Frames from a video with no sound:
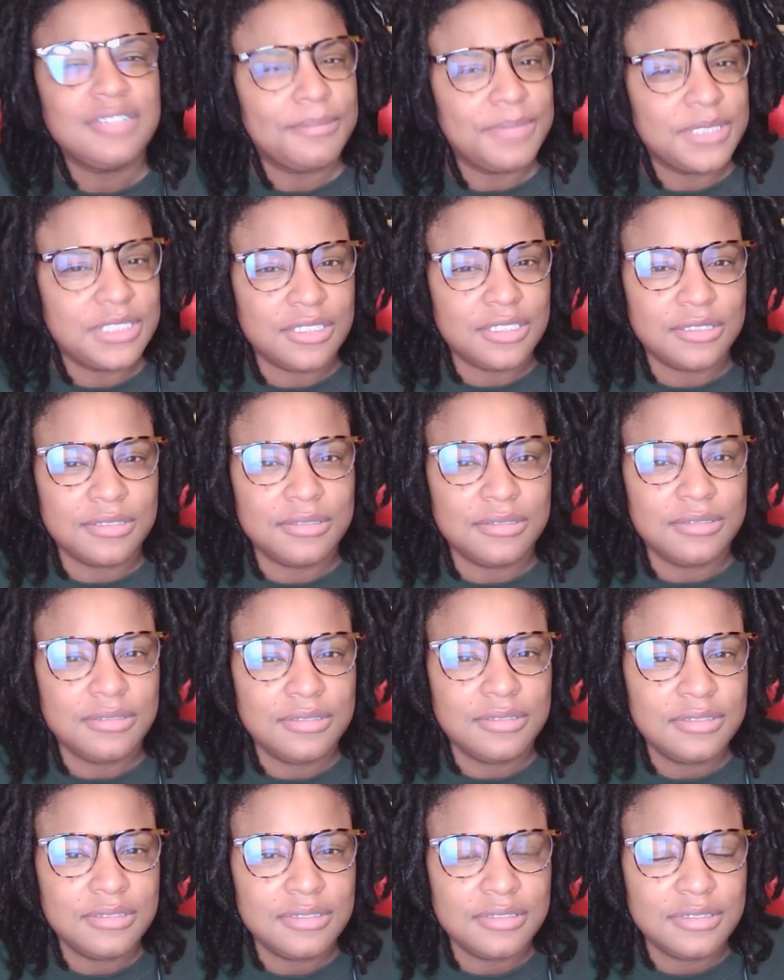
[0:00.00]
episode
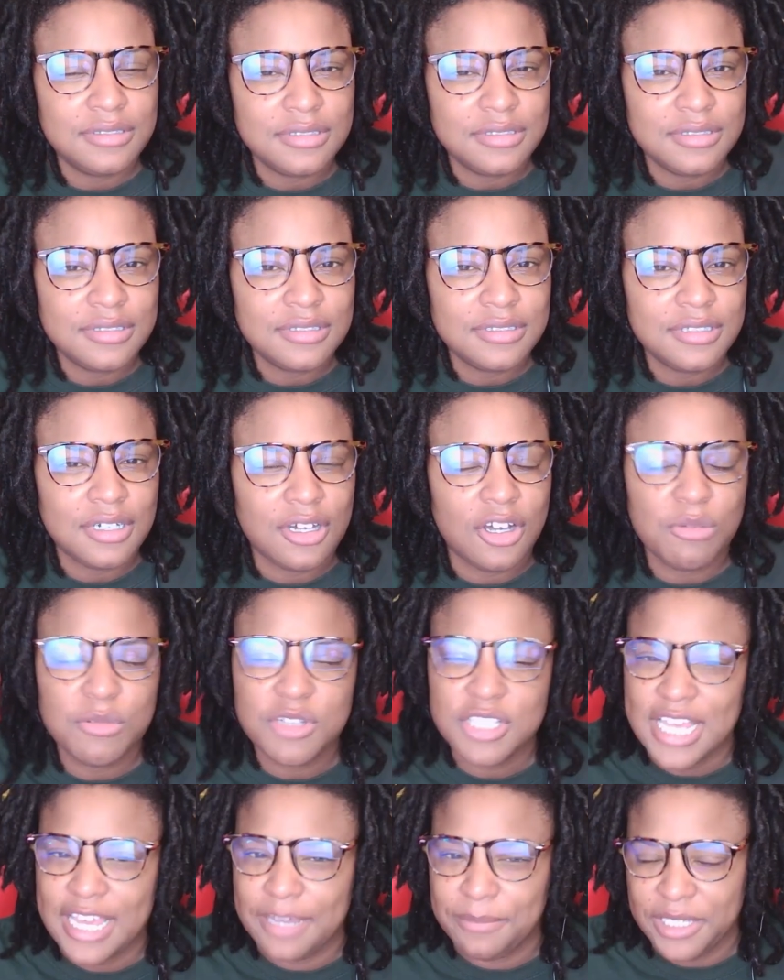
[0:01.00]

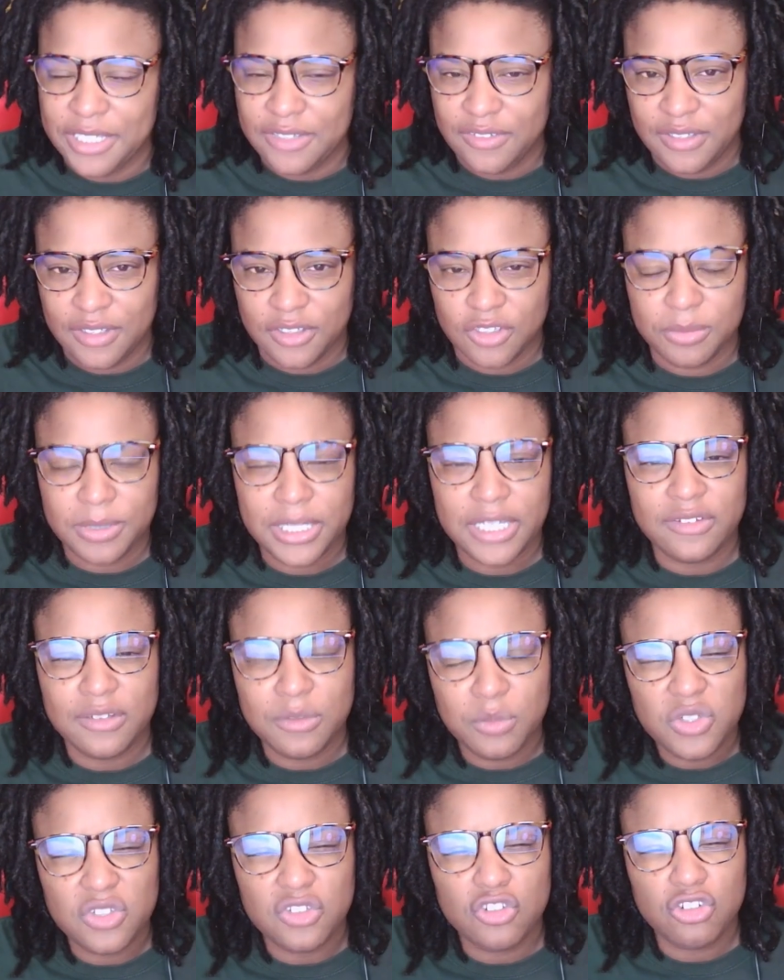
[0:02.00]
almost had me in tears because it
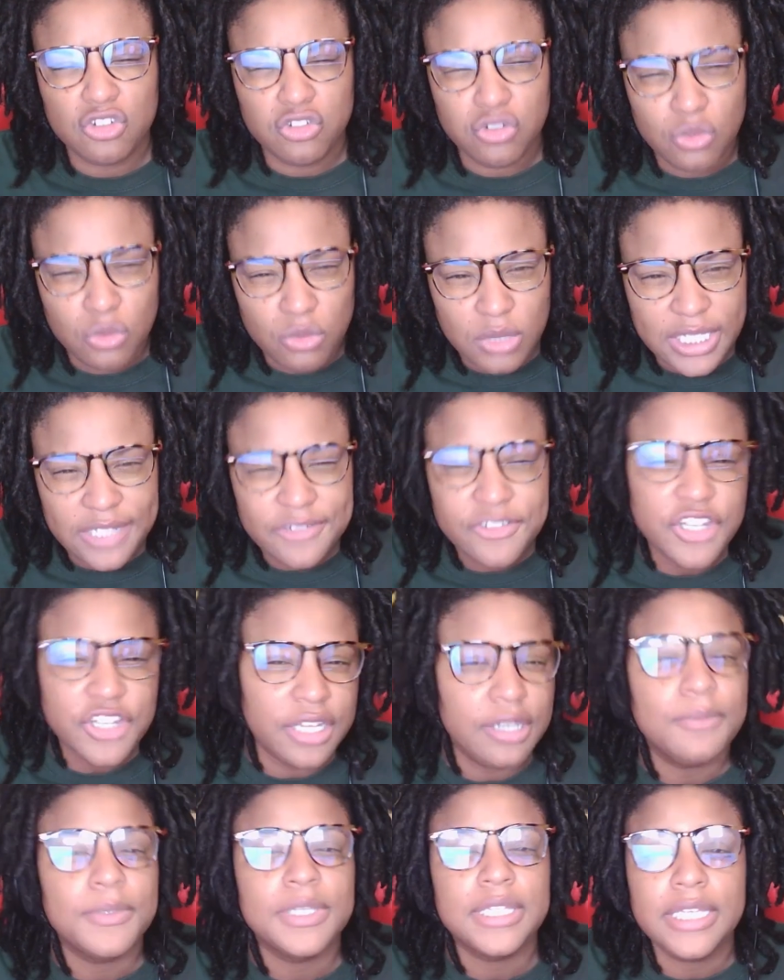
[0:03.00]
was truly,
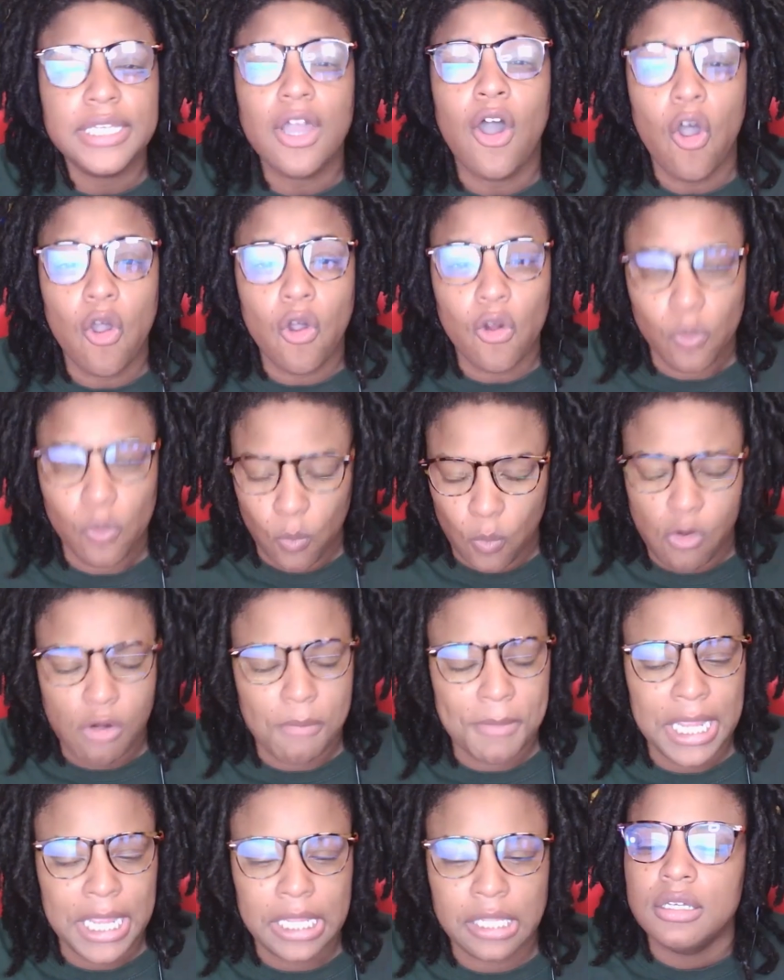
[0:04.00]
genuinely
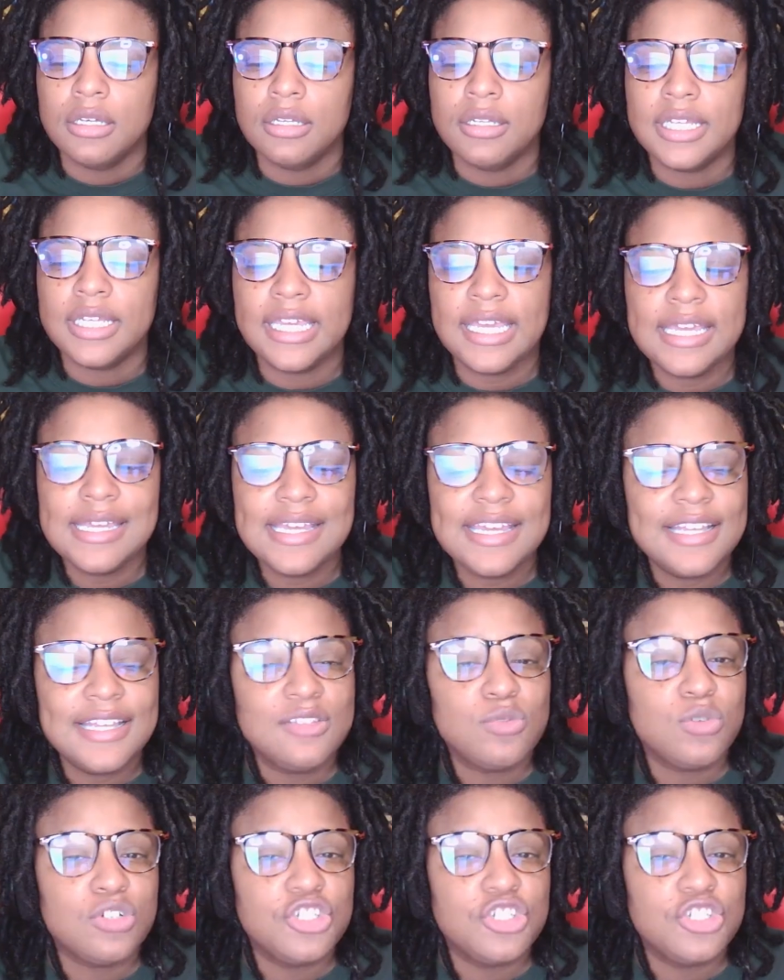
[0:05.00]
heartwarming. The kids were